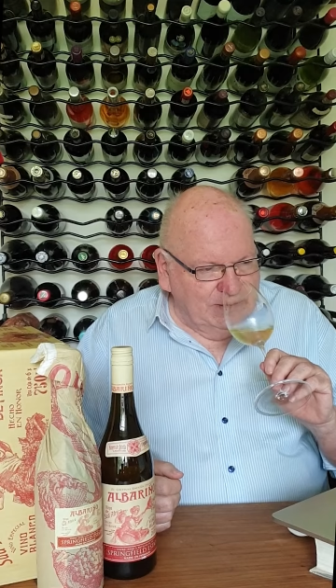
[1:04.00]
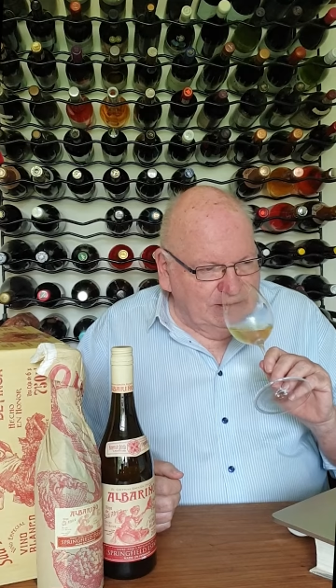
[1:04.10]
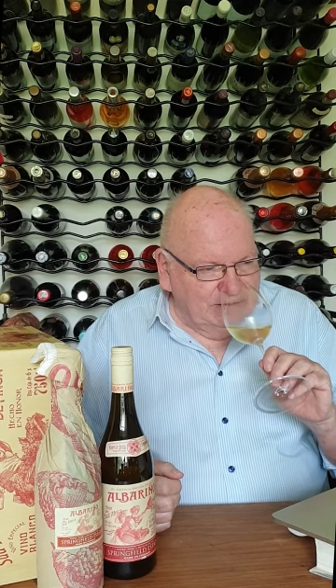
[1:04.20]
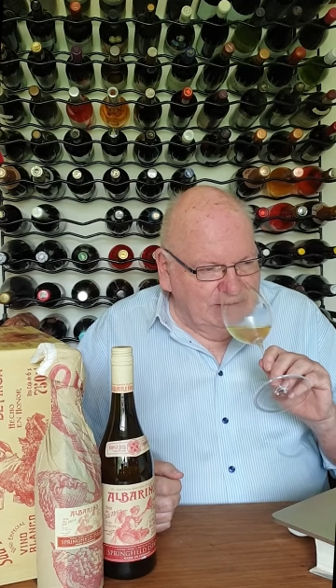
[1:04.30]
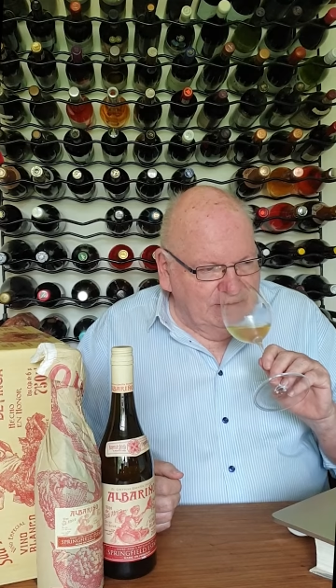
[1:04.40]

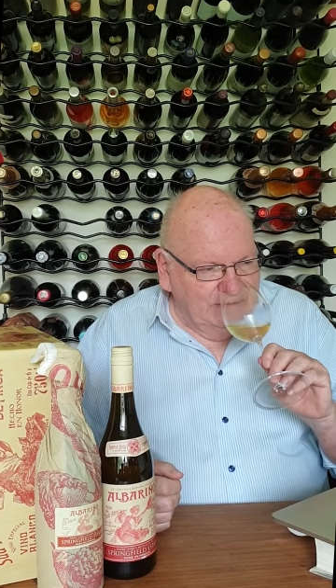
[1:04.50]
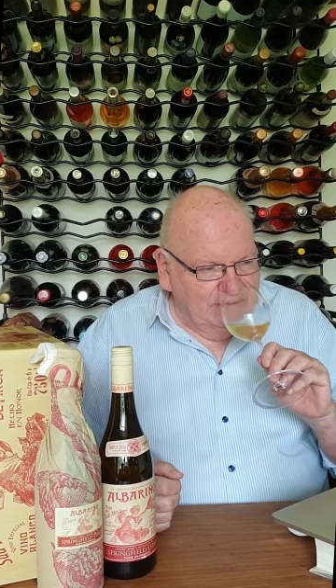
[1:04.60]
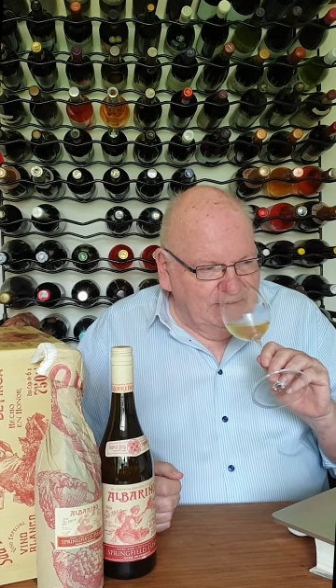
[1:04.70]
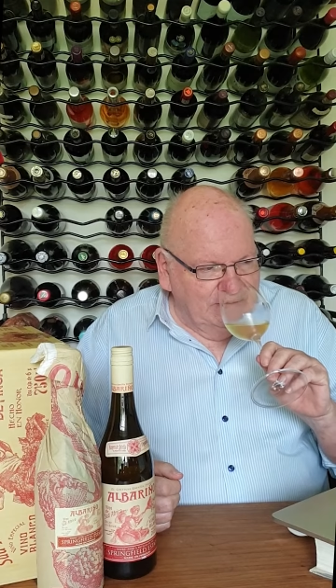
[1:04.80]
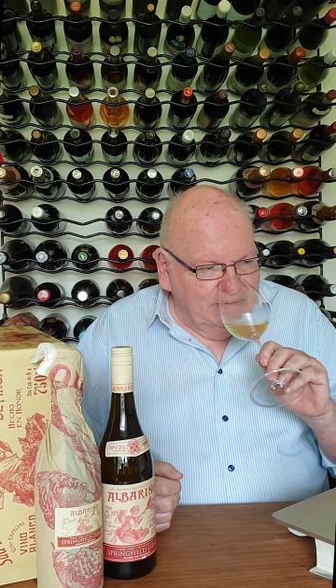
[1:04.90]
well
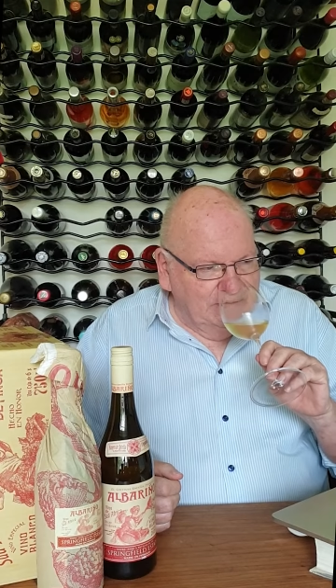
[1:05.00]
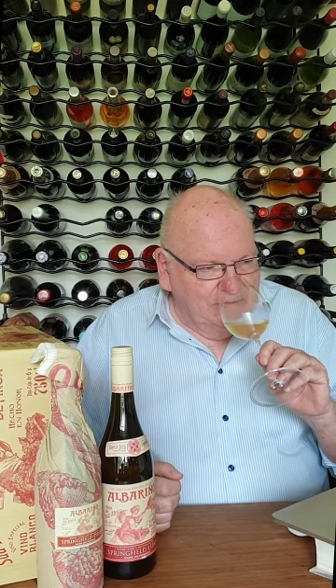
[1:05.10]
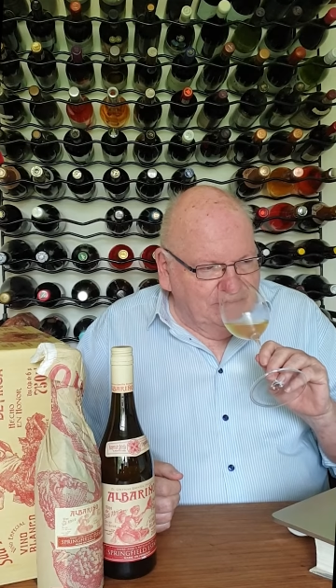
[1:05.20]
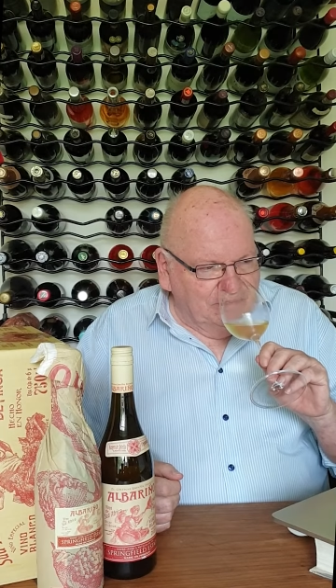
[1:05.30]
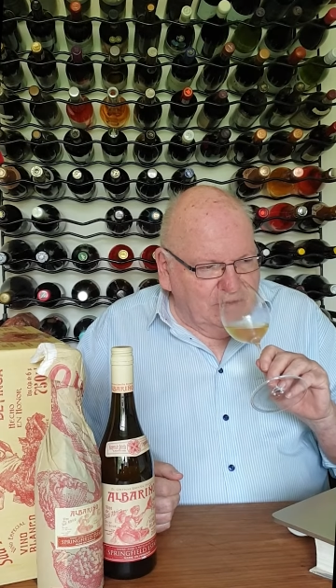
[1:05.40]

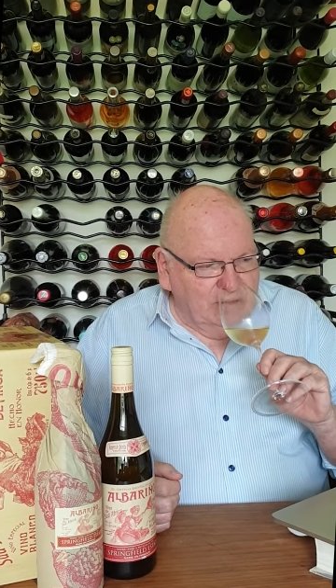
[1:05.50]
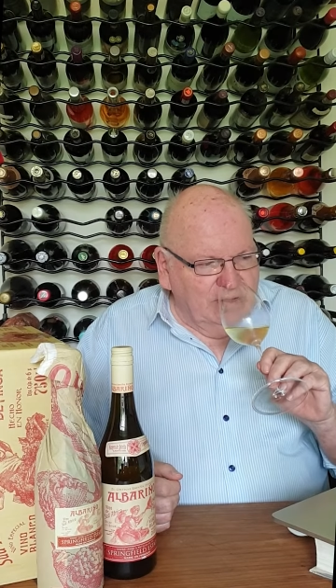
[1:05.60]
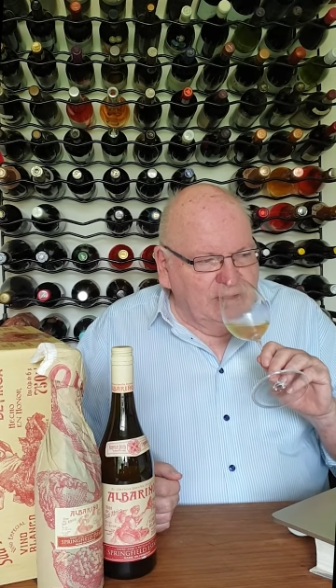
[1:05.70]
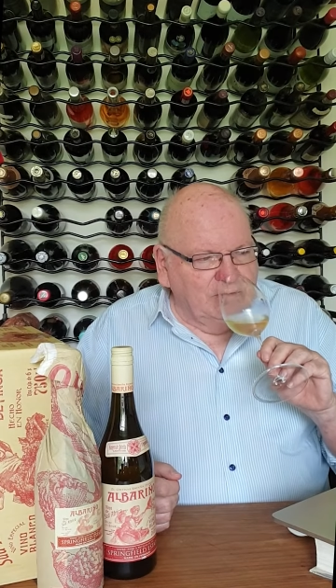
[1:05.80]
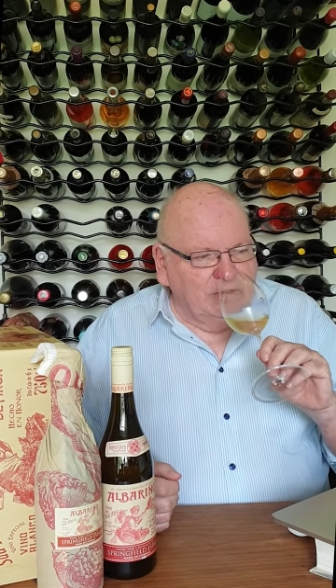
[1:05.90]

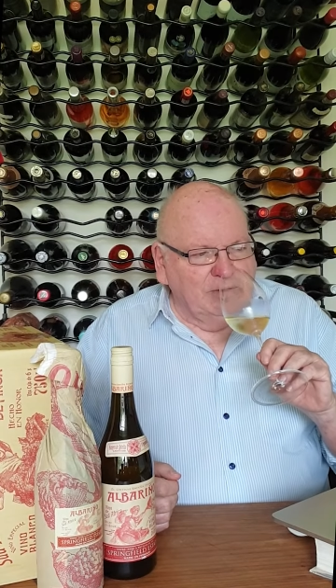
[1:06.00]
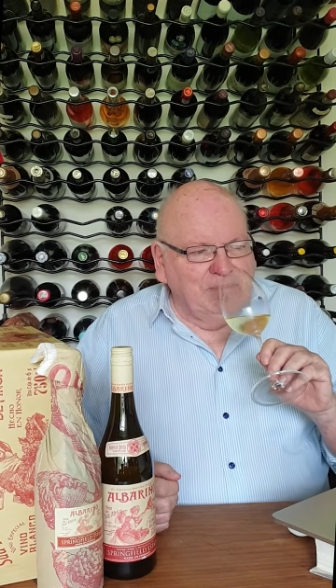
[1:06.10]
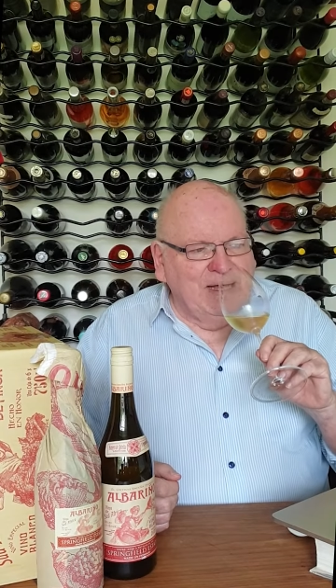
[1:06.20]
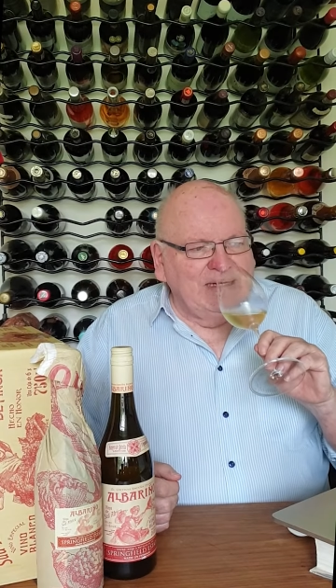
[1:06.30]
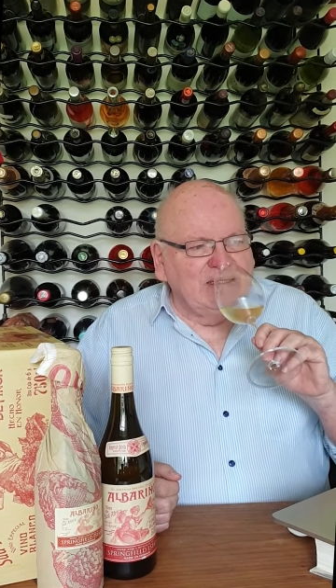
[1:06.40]
you on the
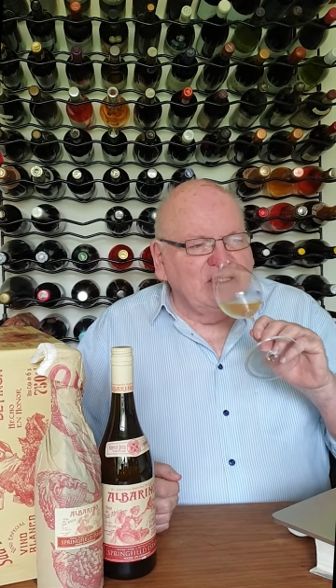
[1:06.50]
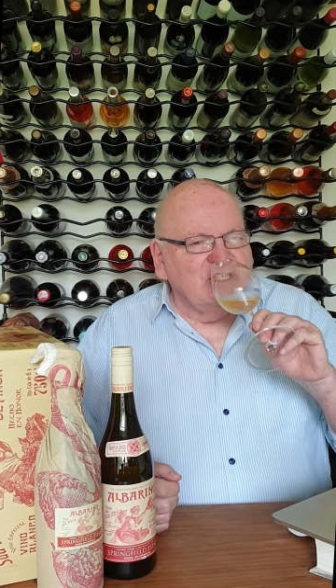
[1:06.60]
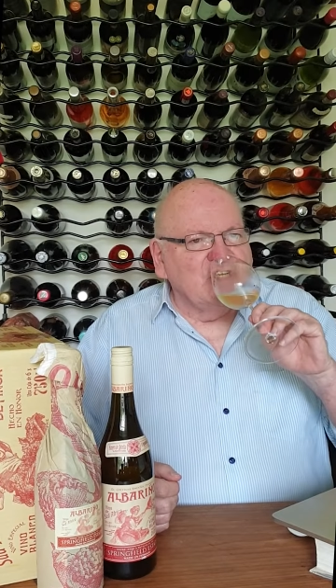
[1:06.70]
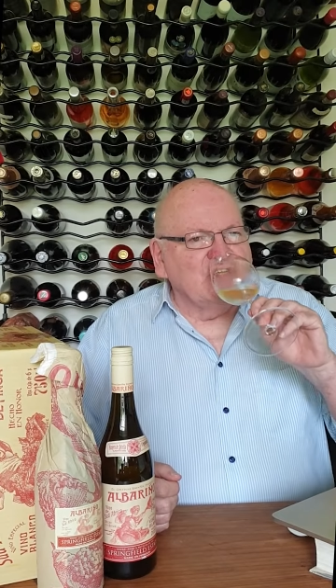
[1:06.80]
palate,